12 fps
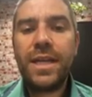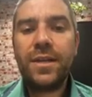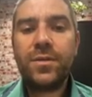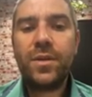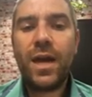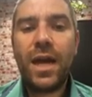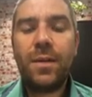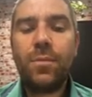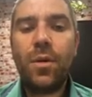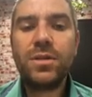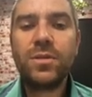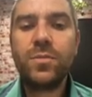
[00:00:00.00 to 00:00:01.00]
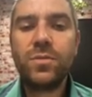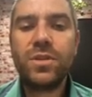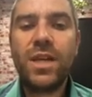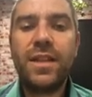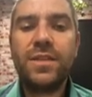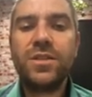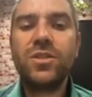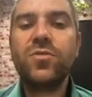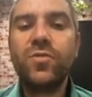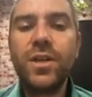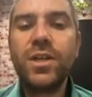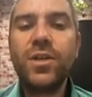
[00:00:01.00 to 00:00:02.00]
to get possible sellers to
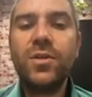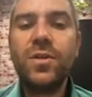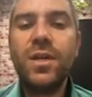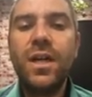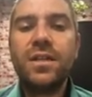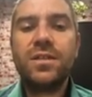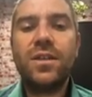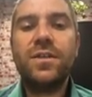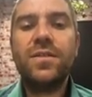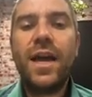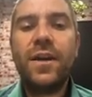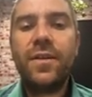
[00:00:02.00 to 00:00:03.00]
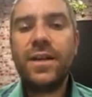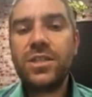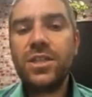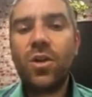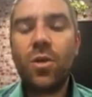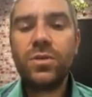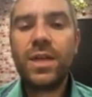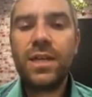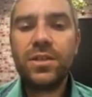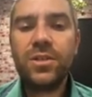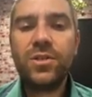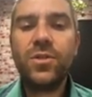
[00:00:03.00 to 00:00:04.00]
ring you, so they're actually
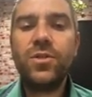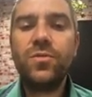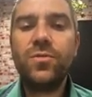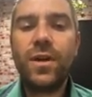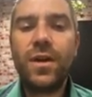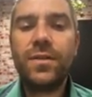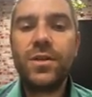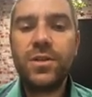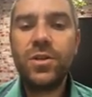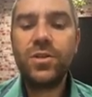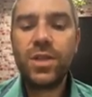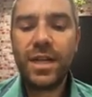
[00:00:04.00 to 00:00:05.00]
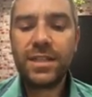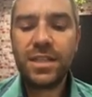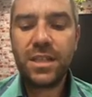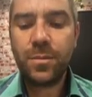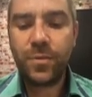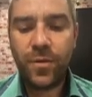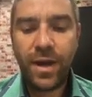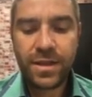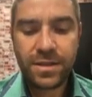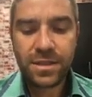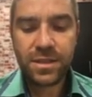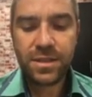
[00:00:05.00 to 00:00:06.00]
contacting you rather than you chasing them
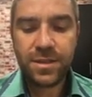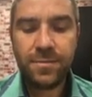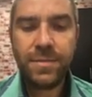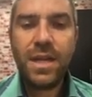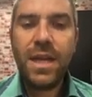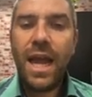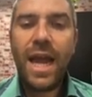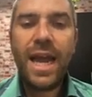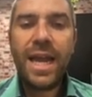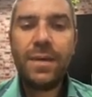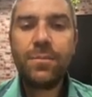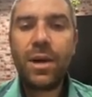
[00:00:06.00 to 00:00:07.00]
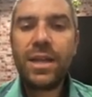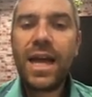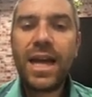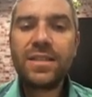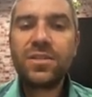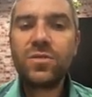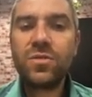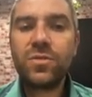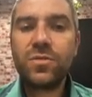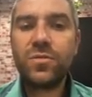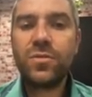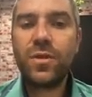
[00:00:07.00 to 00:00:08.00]
around. And my last sort
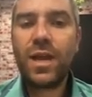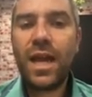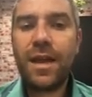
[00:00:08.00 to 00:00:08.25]
of